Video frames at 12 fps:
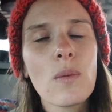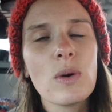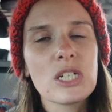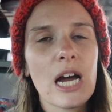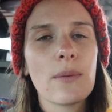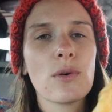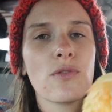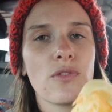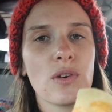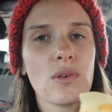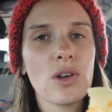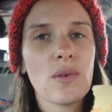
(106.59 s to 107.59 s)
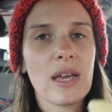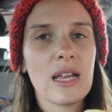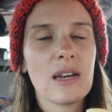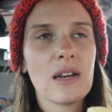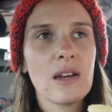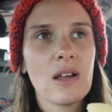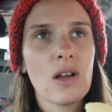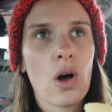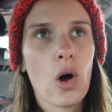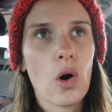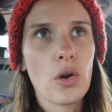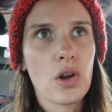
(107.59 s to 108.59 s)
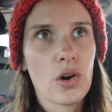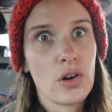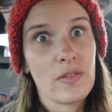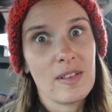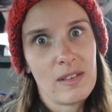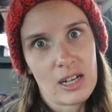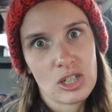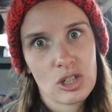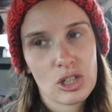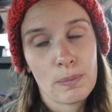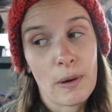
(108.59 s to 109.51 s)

which I will fill you in on over lunch.